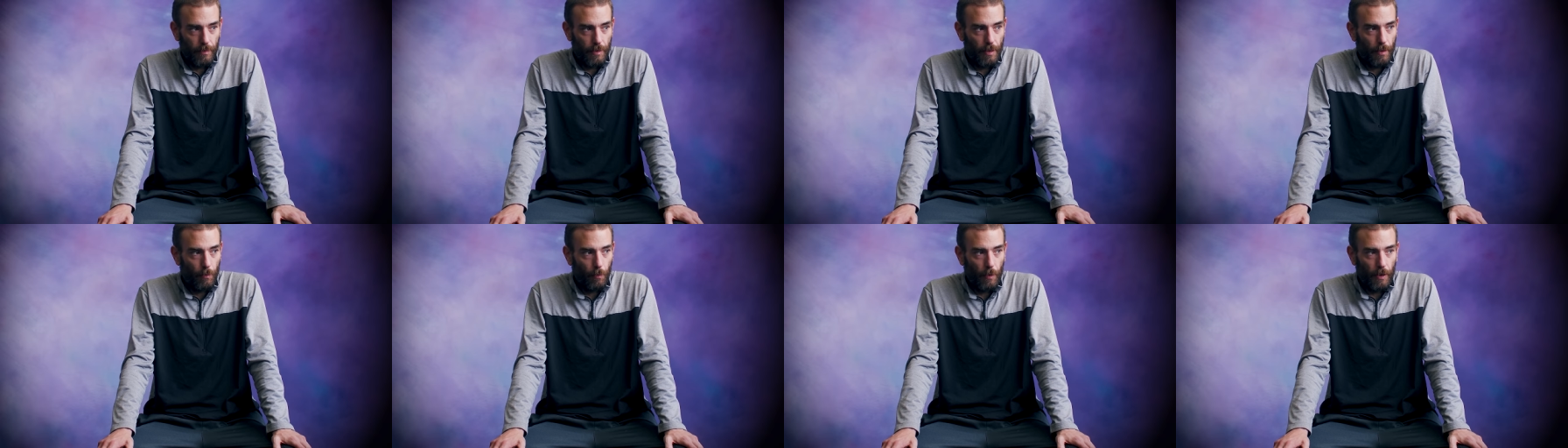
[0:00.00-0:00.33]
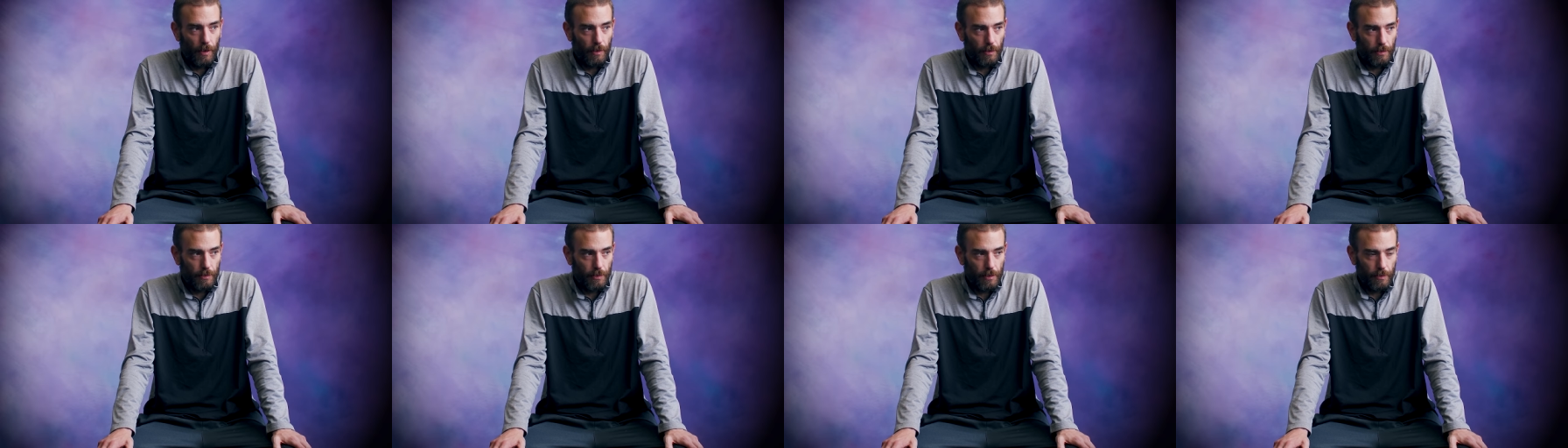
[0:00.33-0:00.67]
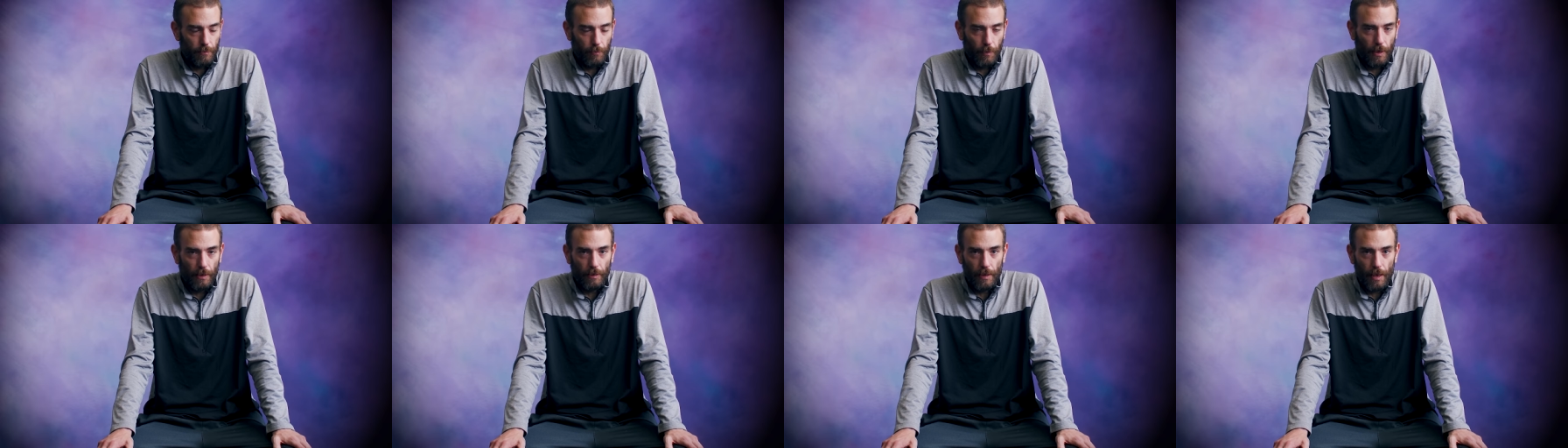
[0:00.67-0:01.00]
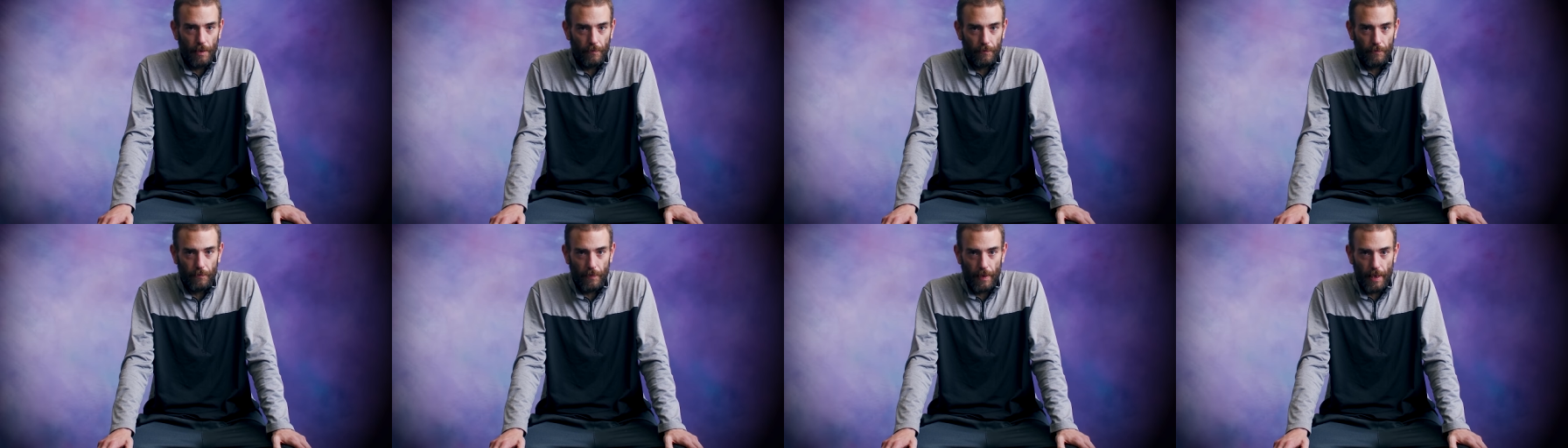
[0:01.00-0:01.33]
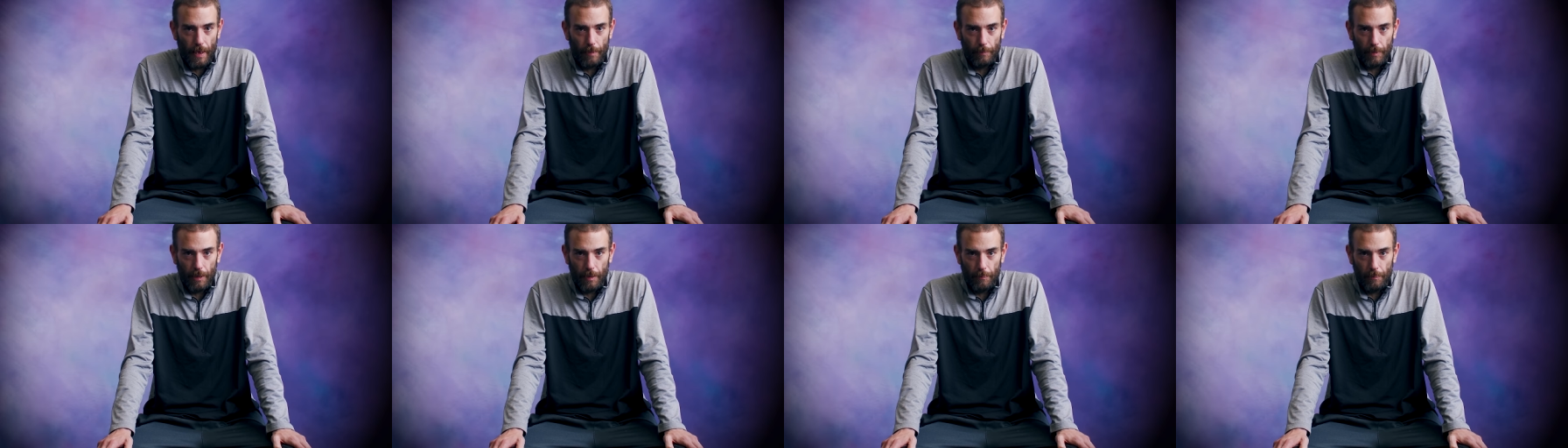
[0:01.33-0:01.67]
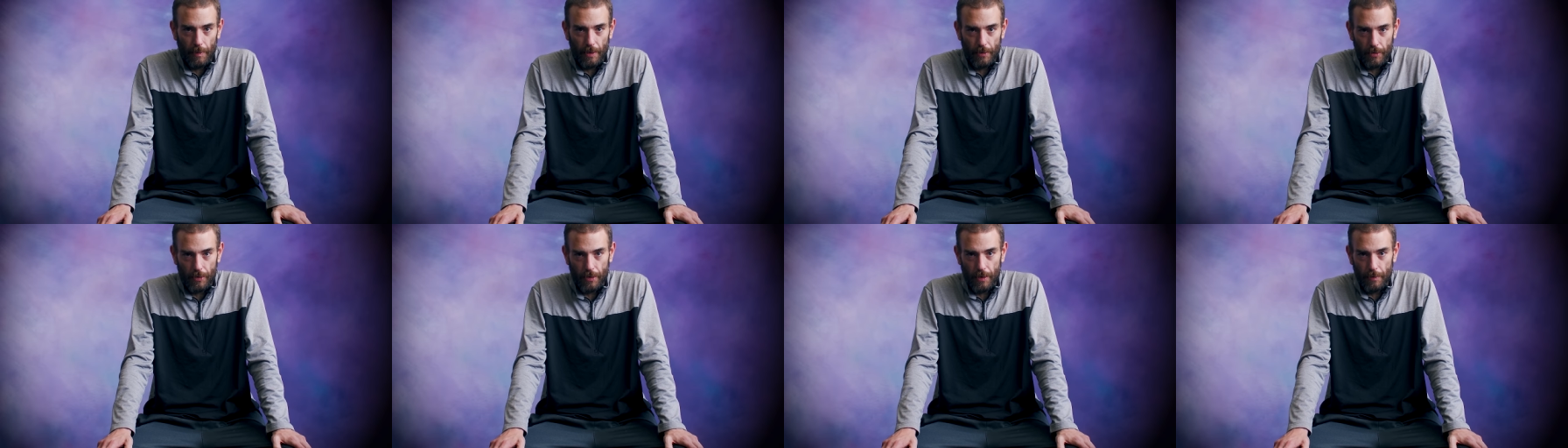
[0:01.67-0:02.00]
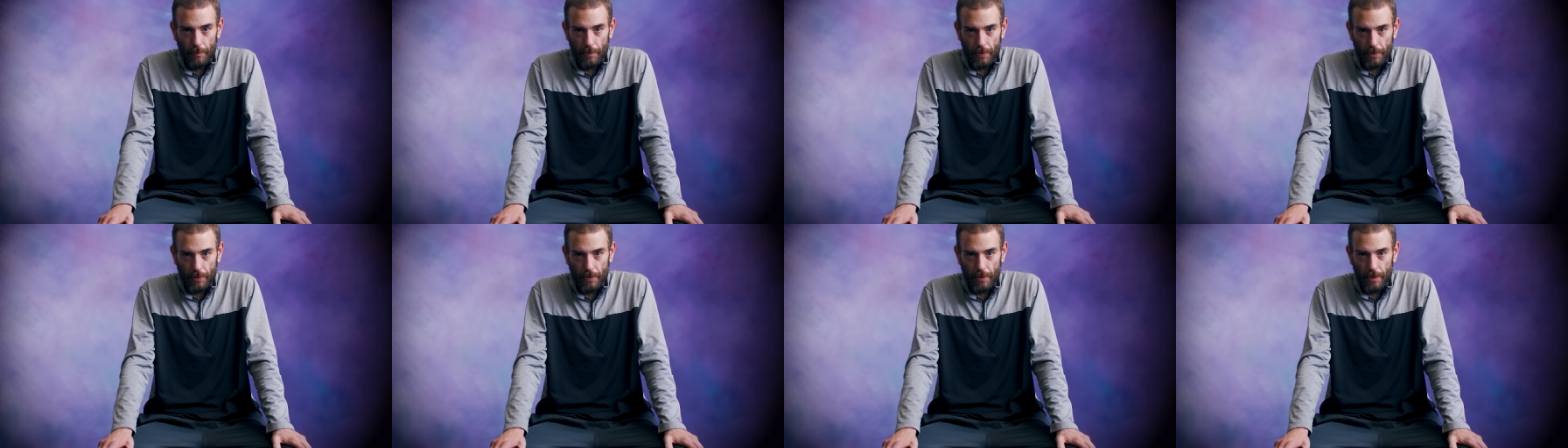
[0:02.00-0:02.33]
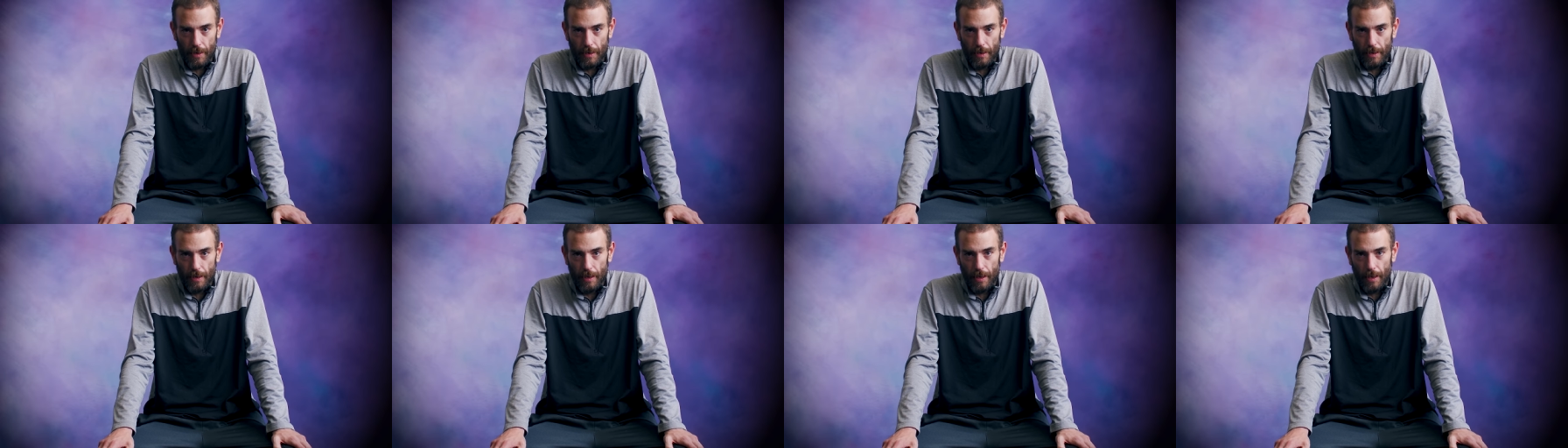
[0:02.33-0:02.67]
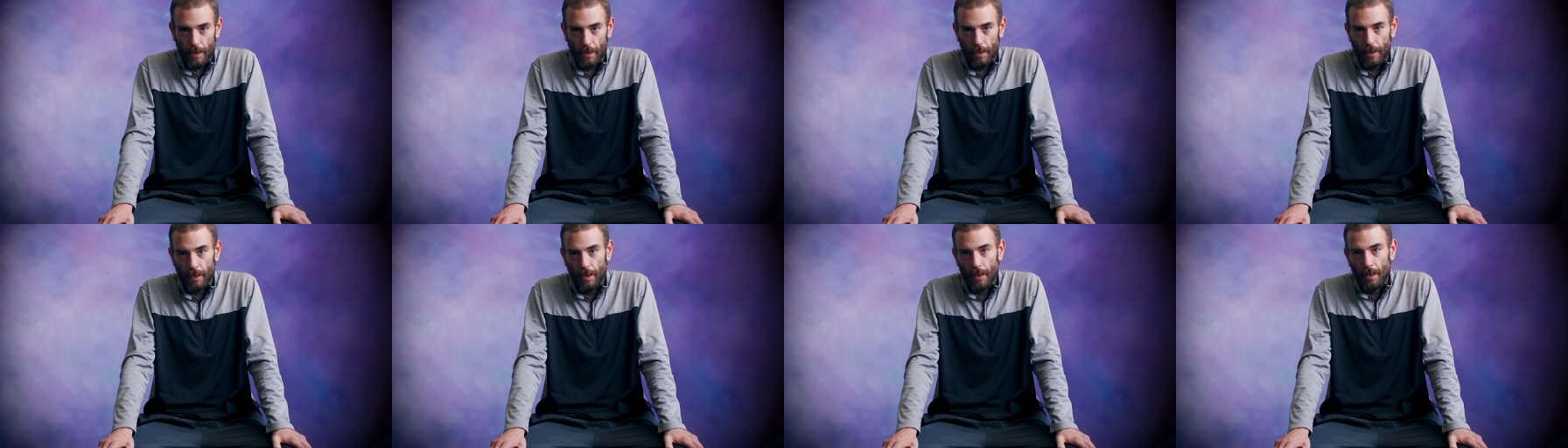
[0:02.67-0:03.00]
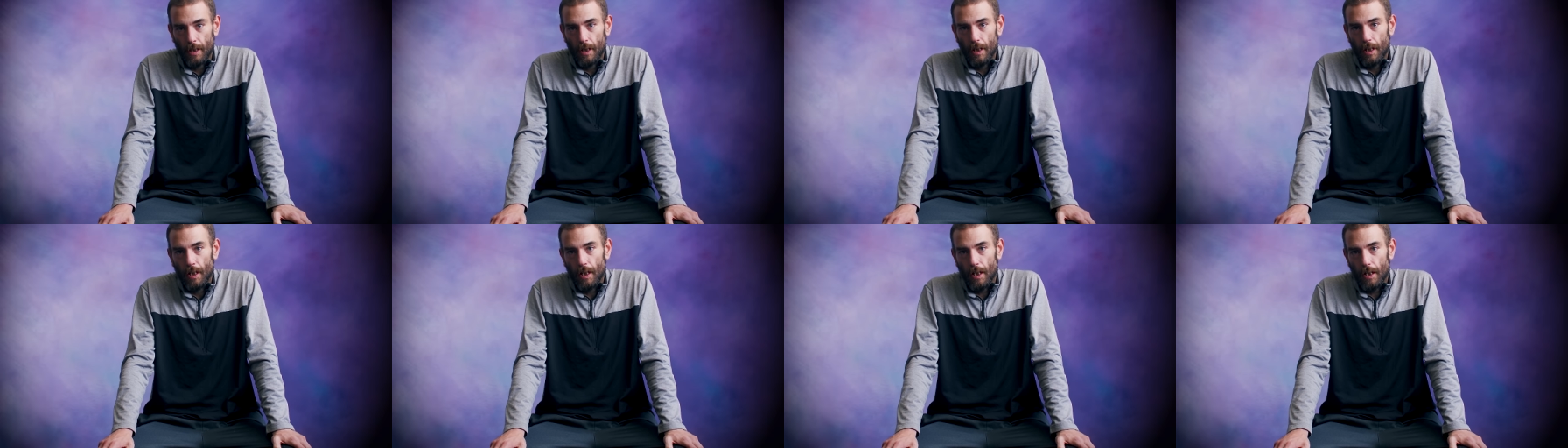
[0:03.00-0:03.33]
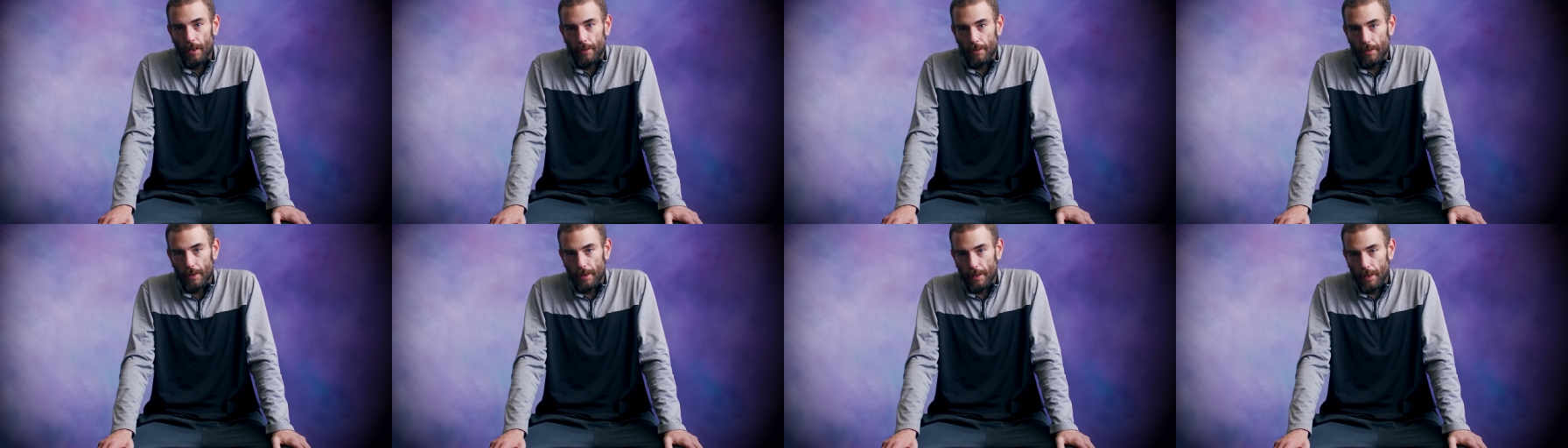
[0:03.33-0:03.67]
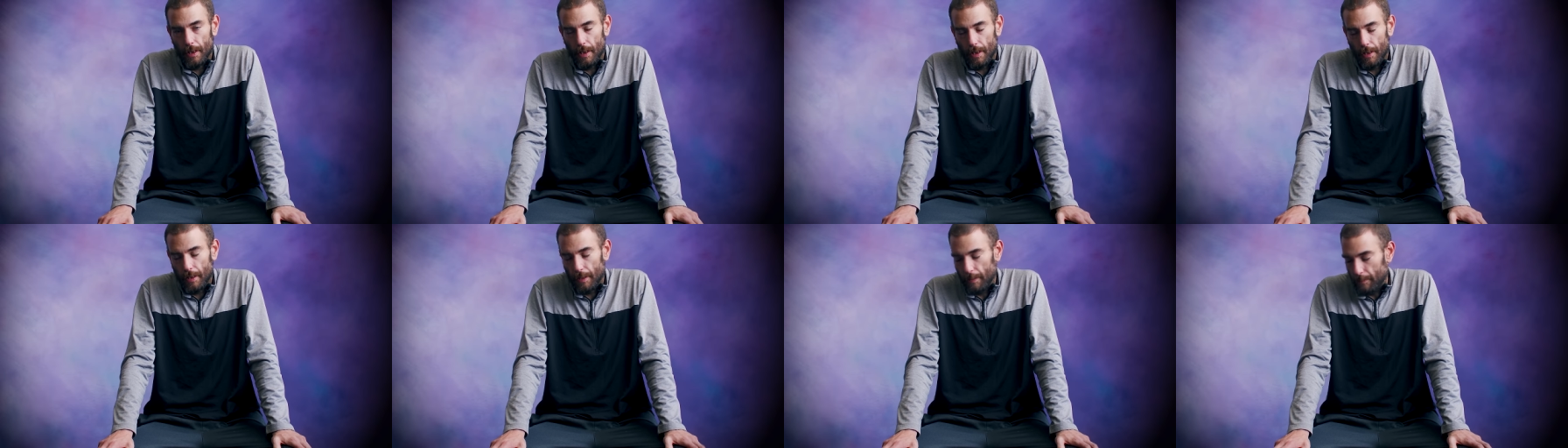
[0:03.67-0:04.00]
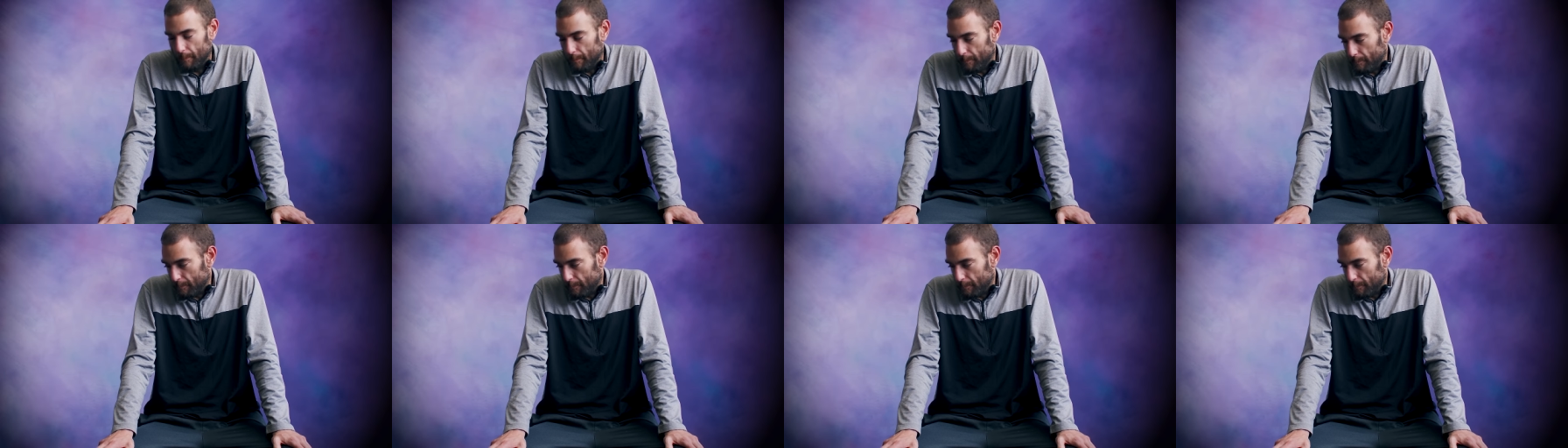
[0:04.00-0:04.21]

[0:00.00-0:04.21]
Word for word: a well well off family, but she was the uh, the uh,